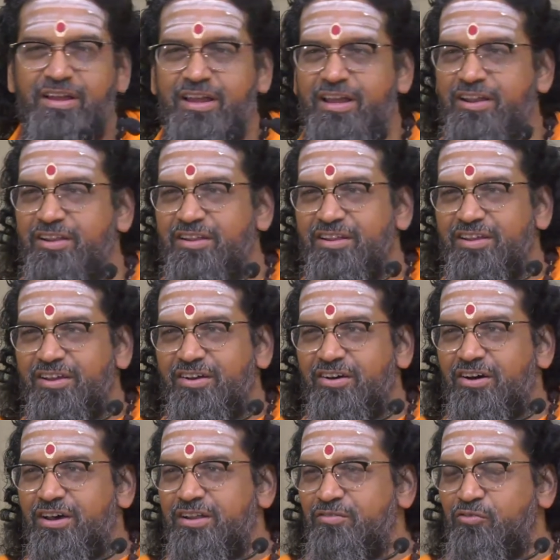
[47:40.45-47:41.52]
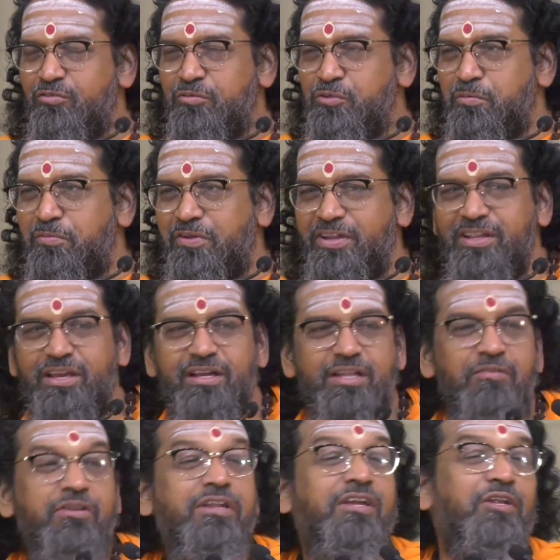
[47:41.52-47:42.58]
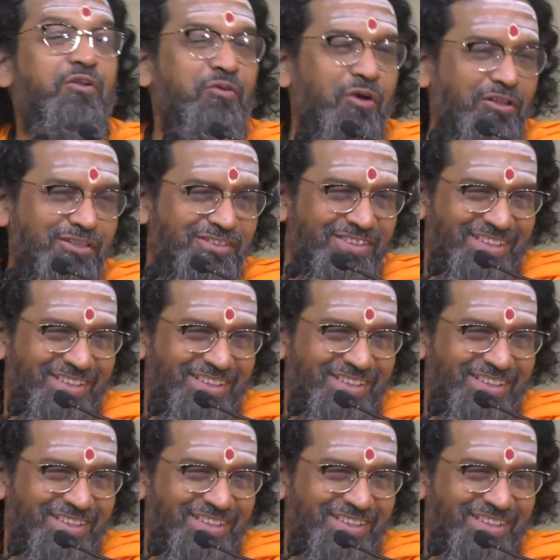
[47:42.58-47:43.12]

Or who will be very hungry will eat you also.